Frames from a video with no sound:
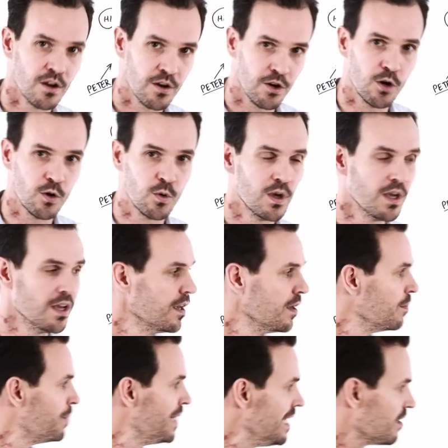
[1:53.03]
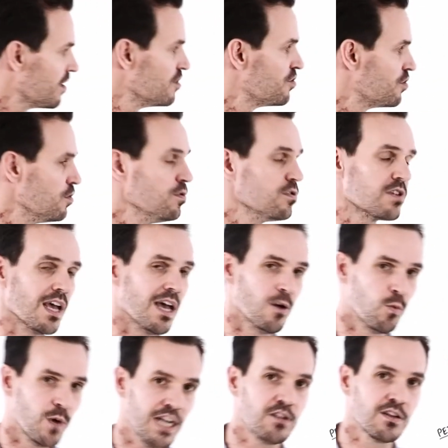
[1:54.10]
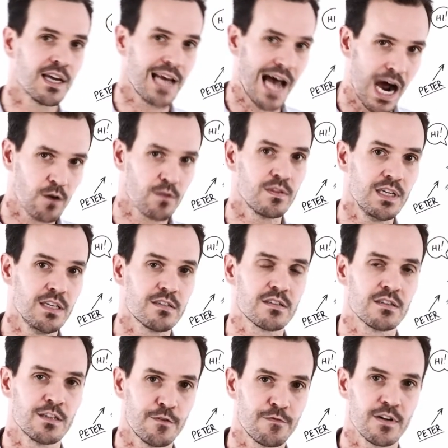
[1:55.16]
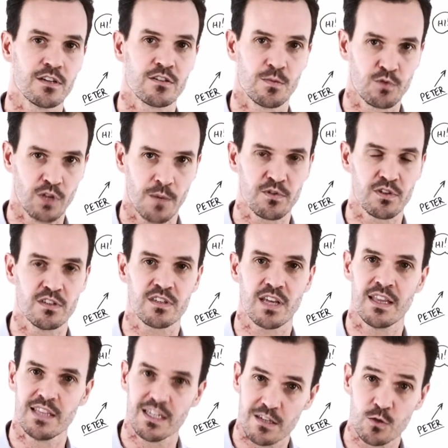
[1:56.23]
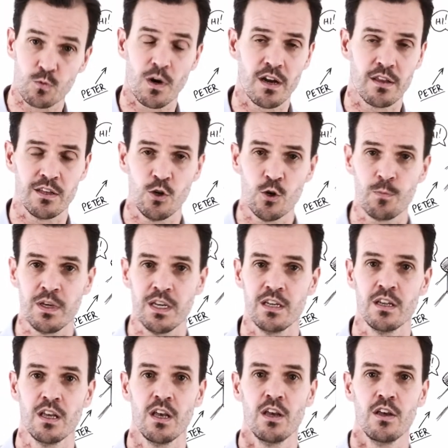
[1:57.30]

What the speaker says: No, Peter can choose a way to get out of these different subscriptions, and this is where the European